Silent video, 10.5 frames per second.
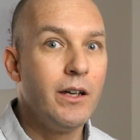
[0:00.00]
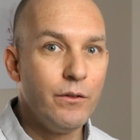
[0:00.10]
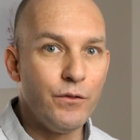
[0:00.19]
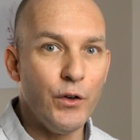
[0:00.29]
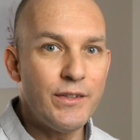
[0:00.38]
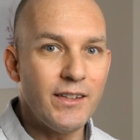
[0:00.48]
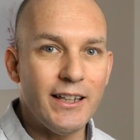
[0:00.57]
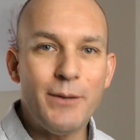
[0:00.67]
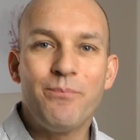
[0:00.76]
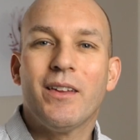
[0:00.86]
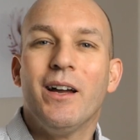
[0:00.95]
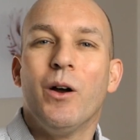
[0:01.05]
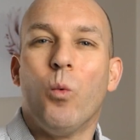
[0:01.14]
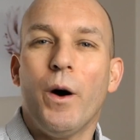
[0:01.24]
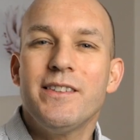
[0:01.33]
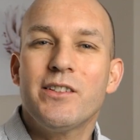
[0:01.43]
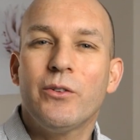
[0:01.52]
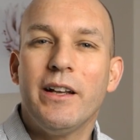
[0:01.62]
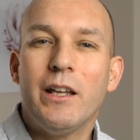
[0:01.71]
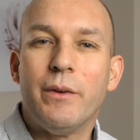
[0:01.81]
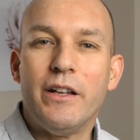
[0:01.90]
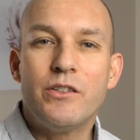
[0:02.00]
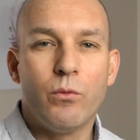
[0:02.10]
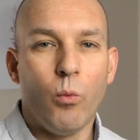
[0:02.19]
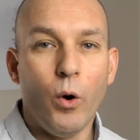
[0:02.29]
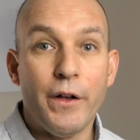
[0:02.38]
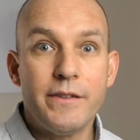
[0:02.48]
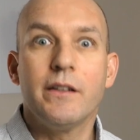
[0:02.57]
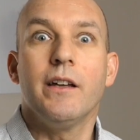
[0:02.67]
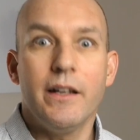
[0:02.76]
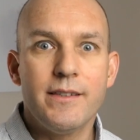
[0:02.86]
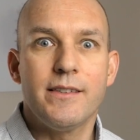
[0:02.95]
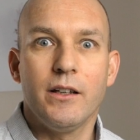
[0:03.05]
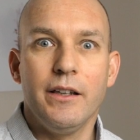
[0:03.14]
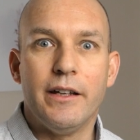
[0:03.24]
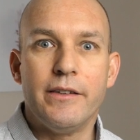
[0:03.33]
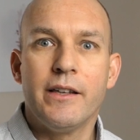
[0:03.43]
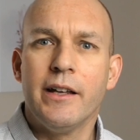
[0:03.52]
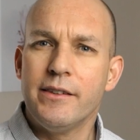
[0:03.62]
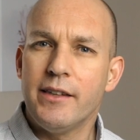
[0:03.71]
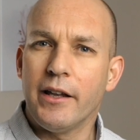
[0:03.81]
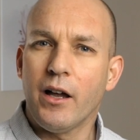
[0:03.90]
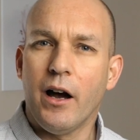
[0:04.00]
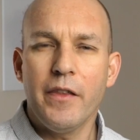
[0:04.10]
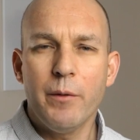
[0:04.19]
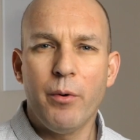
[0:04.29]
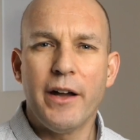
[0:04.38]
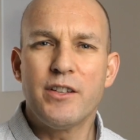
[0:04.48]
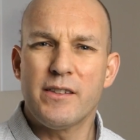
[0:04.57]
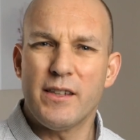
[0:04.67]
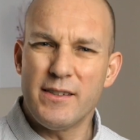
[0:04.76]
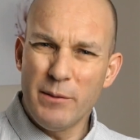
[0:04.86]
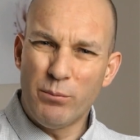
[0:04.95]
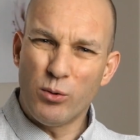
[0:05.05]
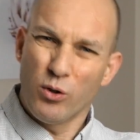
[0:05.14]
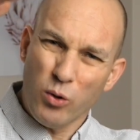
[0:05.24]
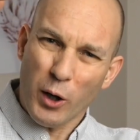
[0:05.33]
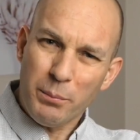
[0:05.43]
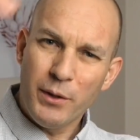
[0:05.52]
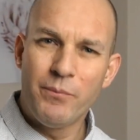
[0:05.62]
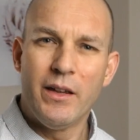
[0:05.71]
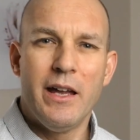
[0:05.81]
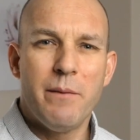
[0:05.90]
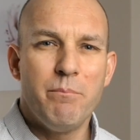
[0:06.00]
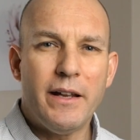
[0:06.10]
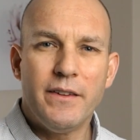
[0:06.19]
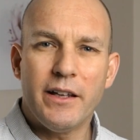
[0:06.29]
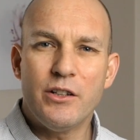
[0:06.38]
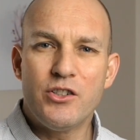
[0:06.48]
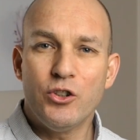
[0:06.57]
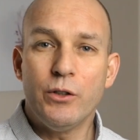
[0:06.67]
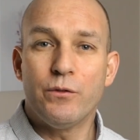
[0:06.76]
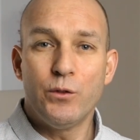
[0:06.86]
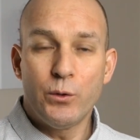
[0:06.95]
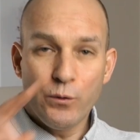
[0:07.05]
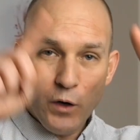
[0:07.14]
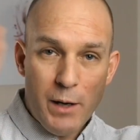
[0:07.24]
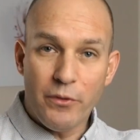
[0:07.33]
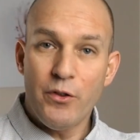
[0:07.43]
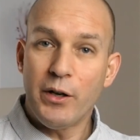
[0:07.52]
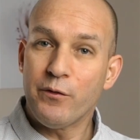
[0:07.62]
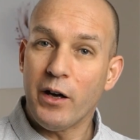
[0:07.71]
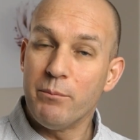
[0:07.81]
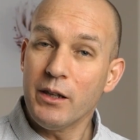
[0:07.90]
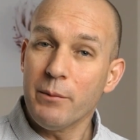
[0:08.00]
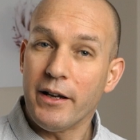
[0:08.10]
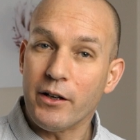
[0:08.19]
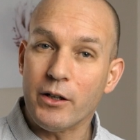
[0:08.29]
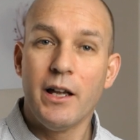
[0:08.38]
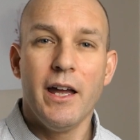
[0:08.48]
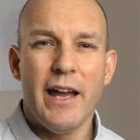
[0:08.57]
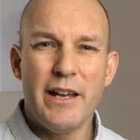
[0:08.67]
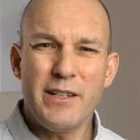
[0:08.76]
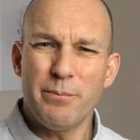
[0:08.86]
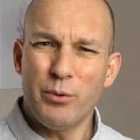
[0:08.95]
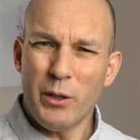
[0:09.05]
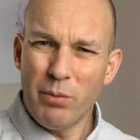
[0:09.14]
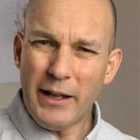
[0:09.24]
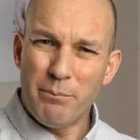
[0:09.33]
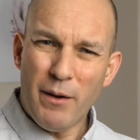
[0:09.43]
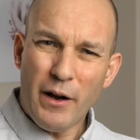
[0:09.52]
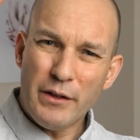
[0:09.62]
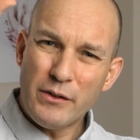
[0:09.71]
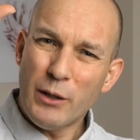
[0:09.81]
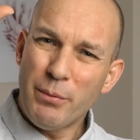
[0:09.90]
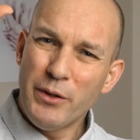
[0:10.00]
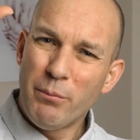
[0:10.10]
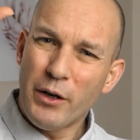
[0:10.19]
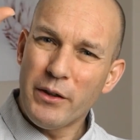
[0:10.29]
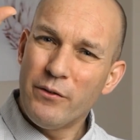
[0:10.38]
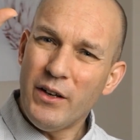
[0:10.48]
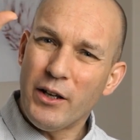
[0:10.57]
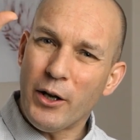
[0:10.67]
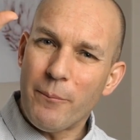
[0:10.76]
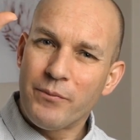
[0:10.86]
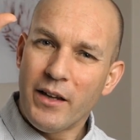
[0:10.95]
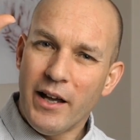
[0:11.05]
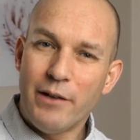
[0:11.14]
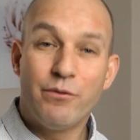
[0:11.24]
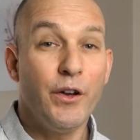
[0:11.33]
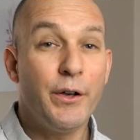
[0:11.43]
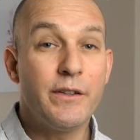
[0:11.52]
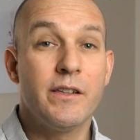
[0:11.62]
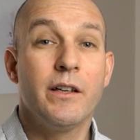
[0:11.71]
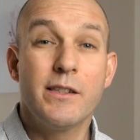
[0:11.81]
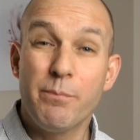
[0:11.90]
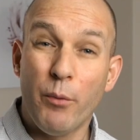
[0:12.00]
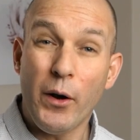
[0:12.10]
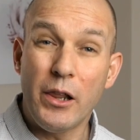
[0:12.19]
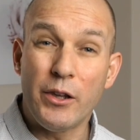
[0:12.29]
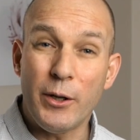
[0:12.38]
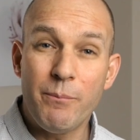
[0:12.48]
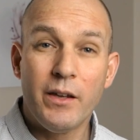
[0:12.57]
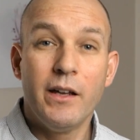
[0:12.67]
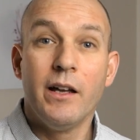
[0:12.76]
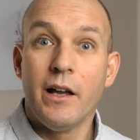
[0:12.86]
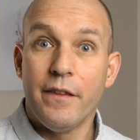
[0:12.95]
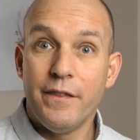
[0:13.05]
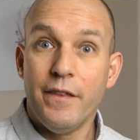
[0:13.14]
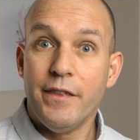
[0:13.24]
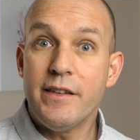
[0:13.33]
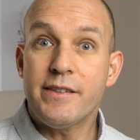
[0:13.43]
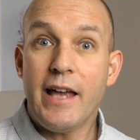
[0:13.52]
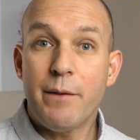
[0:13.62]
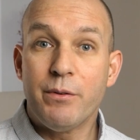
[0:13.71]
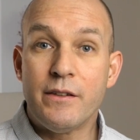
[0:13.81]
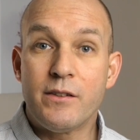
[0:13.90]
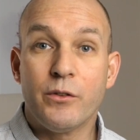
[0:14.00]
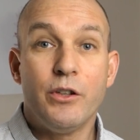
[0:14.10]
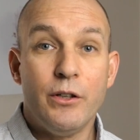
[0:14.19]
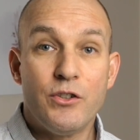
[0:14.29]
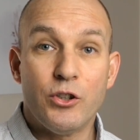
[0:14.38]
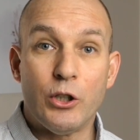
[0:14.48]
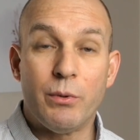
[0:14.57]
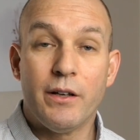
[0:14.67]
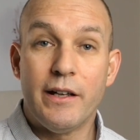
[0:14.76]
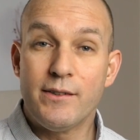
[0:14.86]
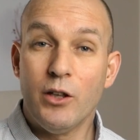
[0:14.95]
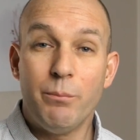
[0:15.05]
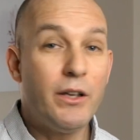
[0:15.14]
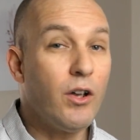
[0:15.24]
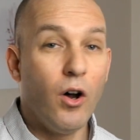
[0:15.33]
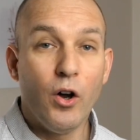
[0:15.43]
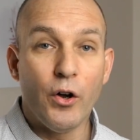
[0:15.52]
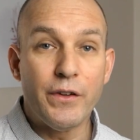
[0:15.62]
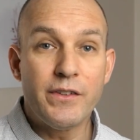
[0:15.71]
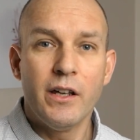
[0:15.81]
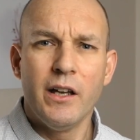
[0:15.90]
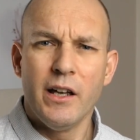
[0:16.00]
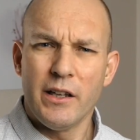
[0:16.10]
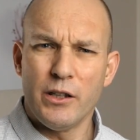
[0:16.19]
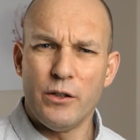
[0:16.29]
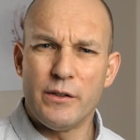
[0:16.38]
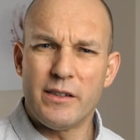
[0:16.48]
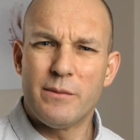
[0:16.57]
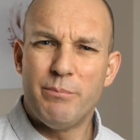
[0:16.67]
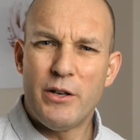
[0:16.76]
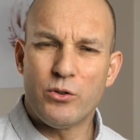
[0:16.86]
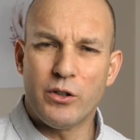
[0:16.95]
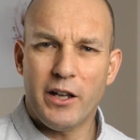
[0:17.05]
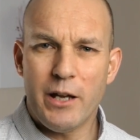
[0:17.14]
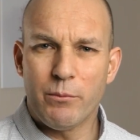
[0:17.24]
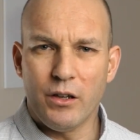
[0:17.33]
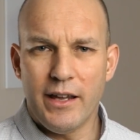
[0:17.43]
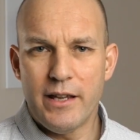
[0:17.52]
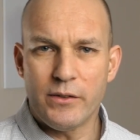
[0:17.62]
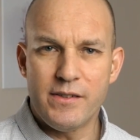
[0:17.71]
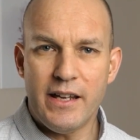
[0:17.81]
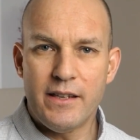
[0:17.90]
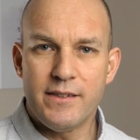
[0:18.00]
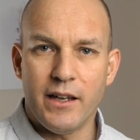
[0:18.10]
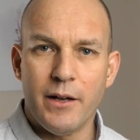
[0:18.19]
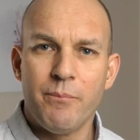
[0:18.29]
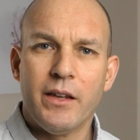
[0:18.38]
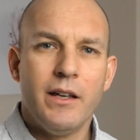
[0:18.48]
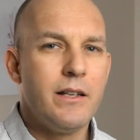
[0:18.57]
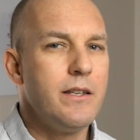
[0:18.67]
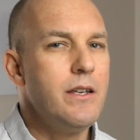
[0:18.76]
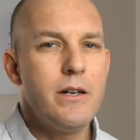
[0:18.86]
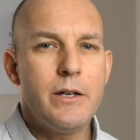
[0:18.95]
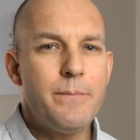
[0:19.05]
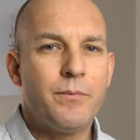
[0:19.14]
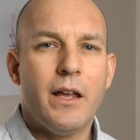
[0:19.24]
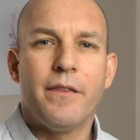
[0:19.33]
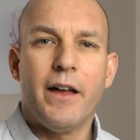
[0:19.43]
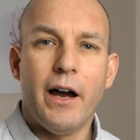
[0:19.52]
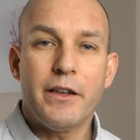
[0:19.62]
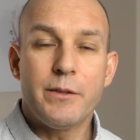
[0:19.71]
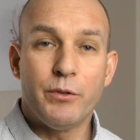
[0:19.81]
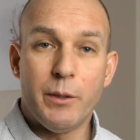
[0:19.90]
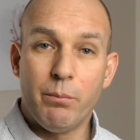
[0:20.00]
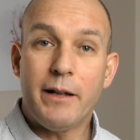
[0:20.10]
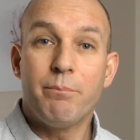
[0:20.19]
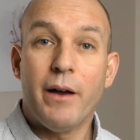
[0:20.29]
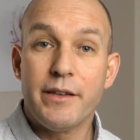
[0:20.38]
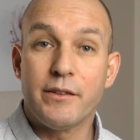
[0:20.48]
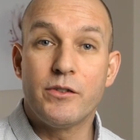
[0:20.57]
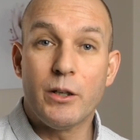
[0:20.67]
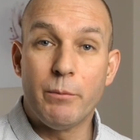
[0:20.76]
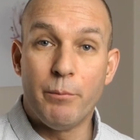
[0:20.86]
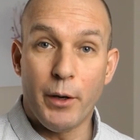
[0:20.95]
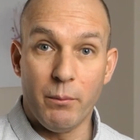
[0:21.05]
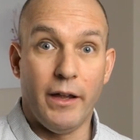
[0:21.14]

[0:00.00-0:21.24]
Firstly, widescreen image was, and still is, done either by just a simple crop, meaning that you shoot full frame on 35mm and just put a black bar at the top and the bottom of the video. And folks, spoiler alert, this happens on YouTube. It's not because you use a special camera lens or sensor. No, they either just put the black bars on the top or bottom